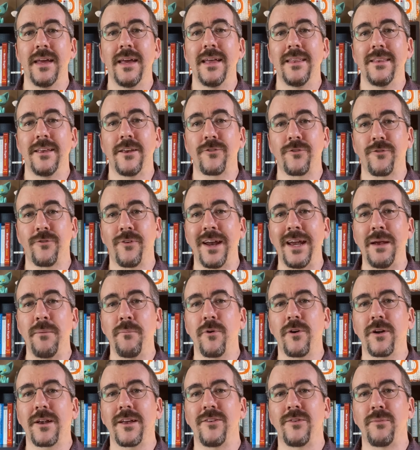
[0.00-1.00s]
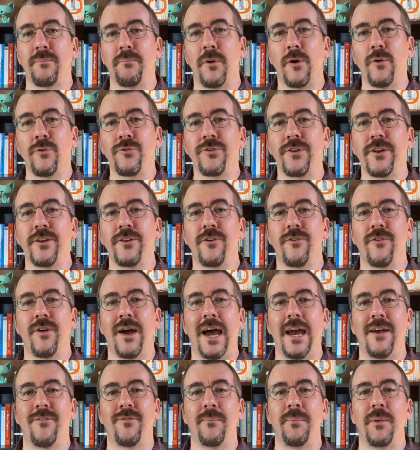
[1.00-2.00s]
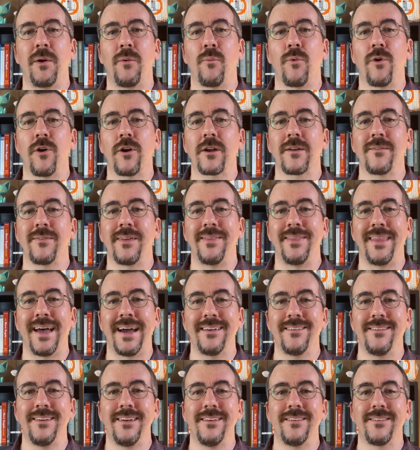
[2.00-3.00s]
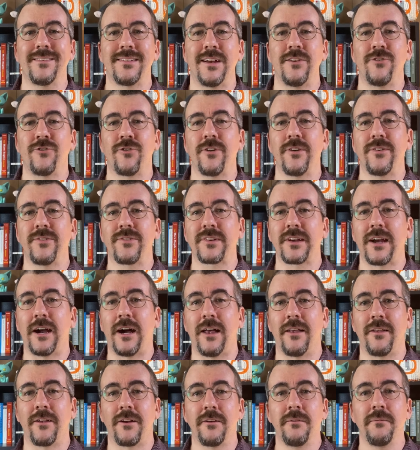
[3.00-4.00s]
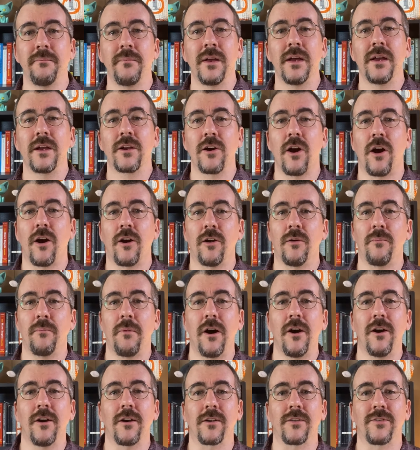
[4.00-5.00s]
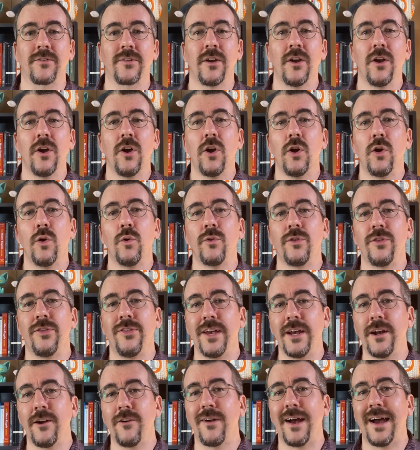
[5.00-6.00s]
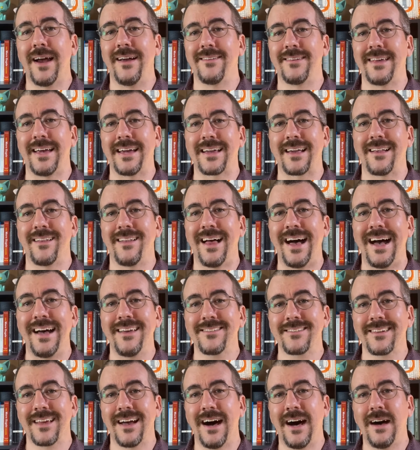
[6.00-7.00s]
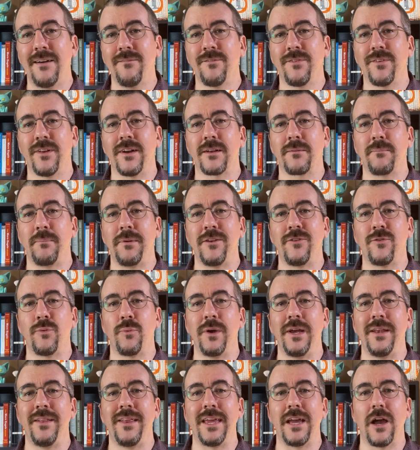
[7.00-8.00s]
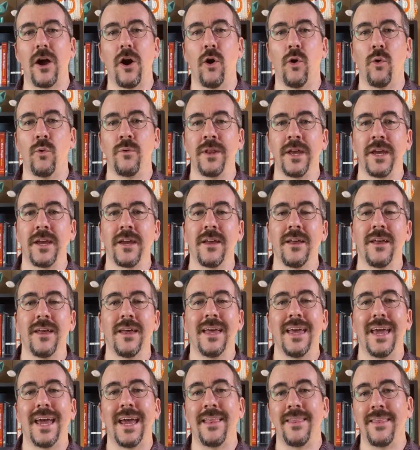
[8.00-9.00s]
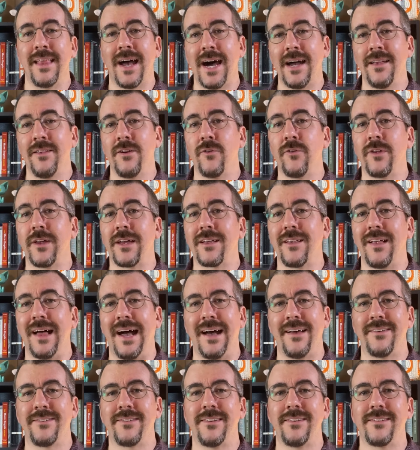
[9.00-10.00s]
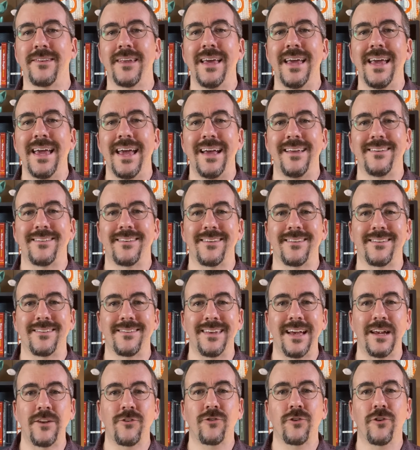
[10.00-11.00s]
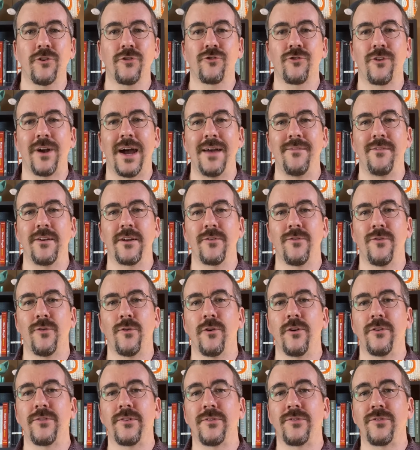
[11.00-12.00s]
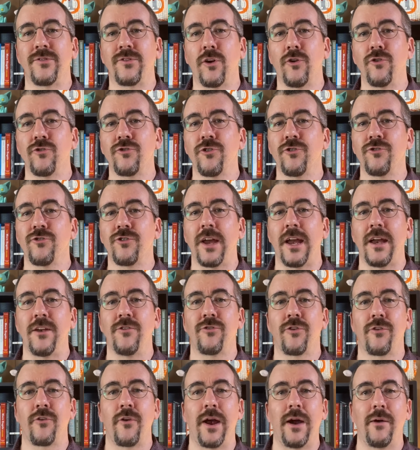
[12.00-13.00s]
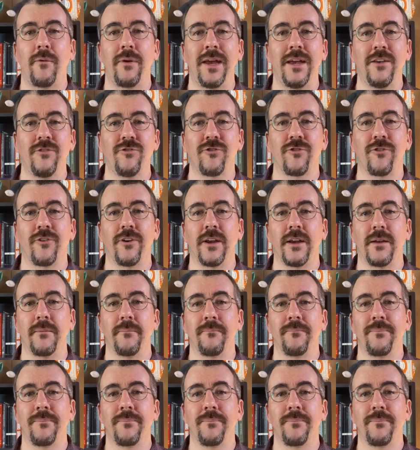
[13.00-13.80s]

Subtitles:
This framework is mostly derived from the work of the 19th century scholar Karl Marx, who theorized that class conflict between the owning and non-owning classes is the central driving force of social change throughout history.